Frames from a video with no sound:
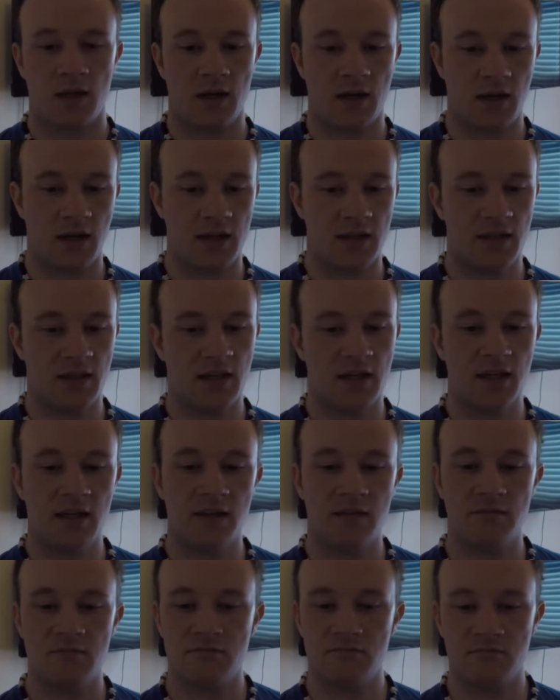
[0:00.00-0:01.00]
And
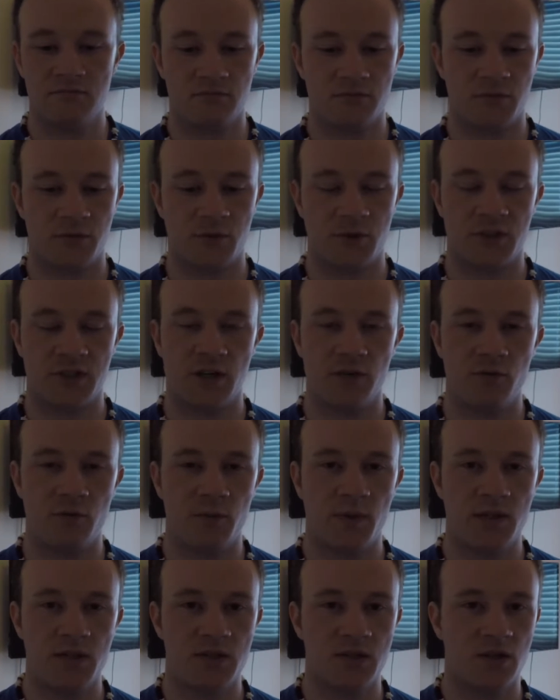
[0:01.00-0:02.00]
then several
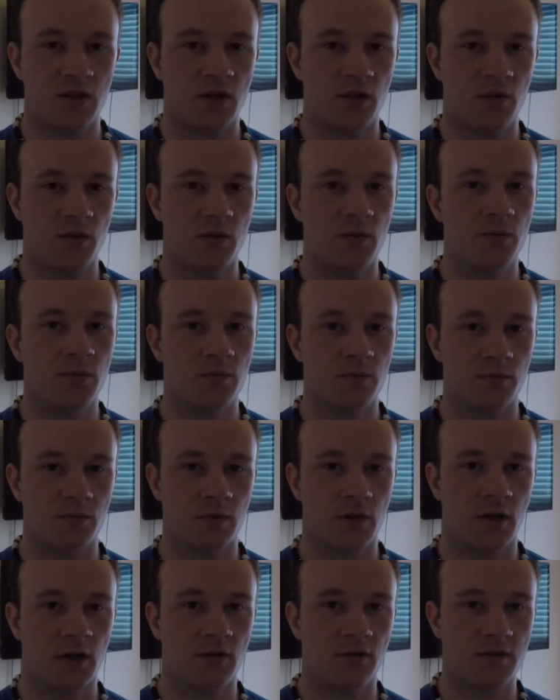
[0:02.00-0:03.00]
months ago,
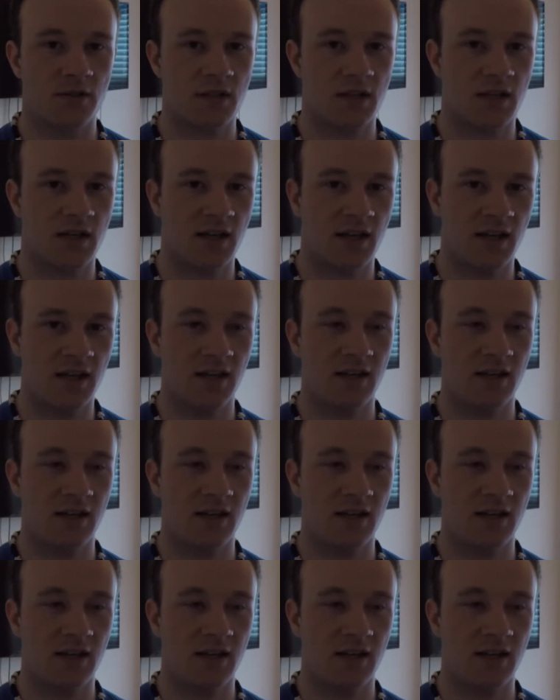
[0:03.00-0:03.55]
Carnival said,